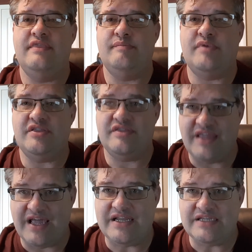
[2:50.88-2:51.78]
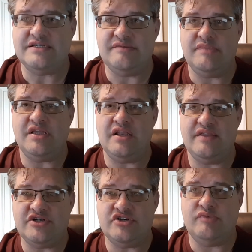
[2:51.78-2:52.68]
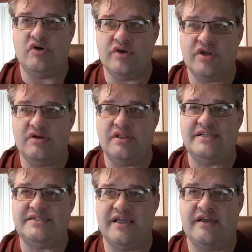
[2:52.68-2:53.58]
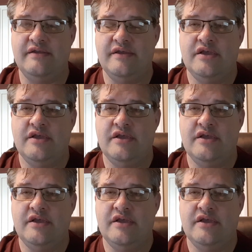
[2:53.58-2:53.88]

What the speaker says: but that isn't meaning that you're broken or less than.